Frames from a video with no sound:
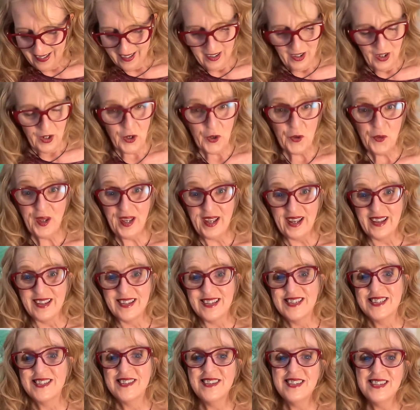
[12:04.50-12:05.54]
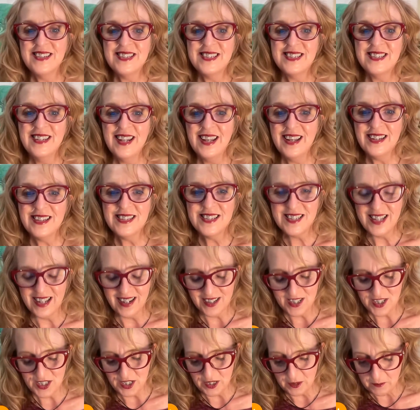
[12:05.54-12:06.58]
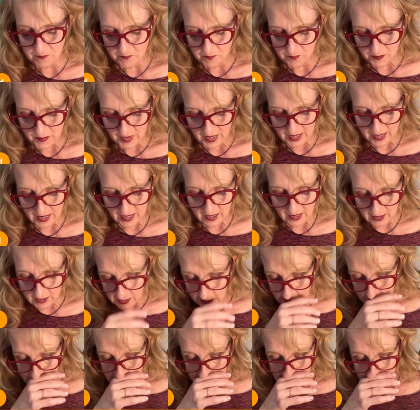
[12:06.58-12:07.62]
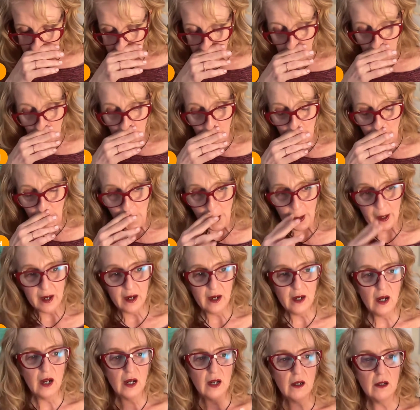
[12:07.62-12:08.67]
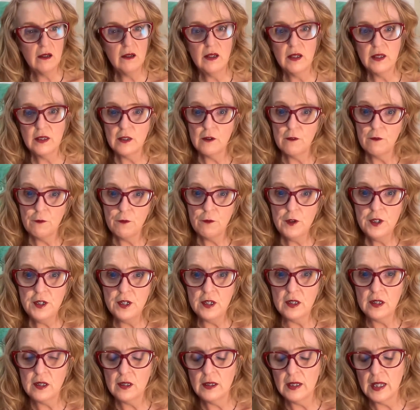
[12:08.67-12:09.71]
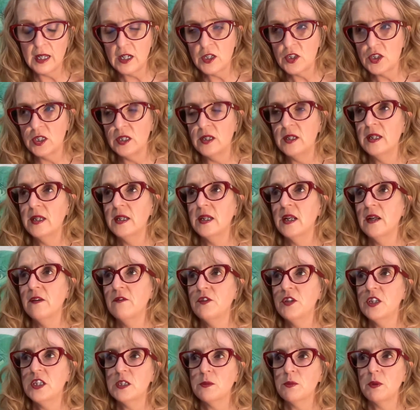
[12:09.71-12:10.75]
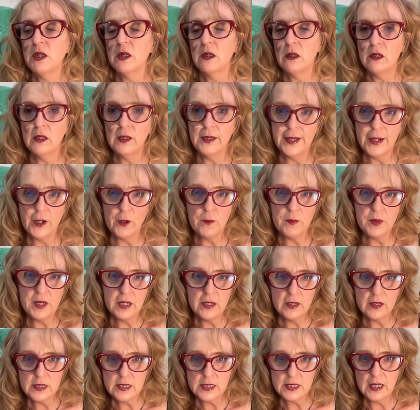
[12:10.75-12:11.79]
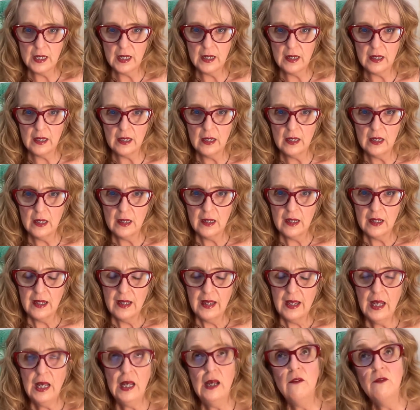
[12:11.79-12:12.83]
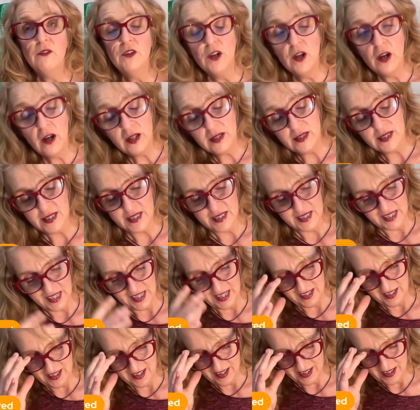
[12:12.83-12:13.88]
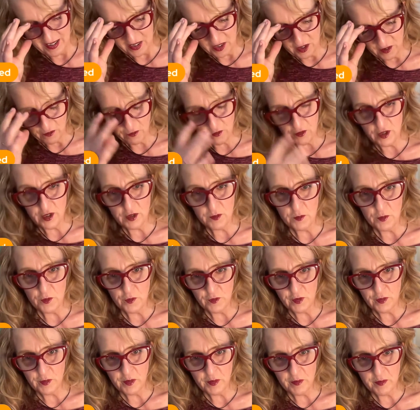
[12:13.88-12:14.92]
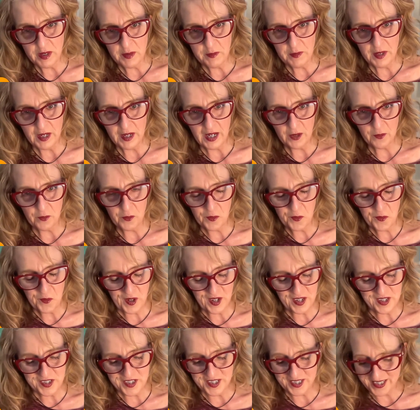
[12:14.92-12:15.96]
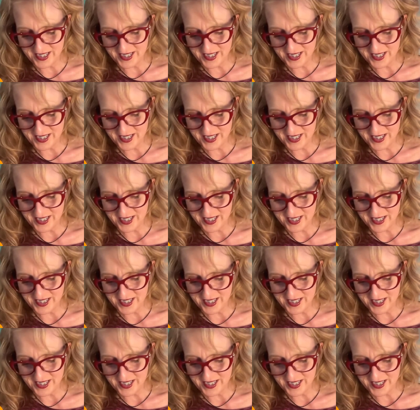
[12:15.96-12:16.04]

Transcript: Okay, so this next section is, I call it the Frida collection, and I've just been called out because I have not seen the Frida movie, but maybe I will watch it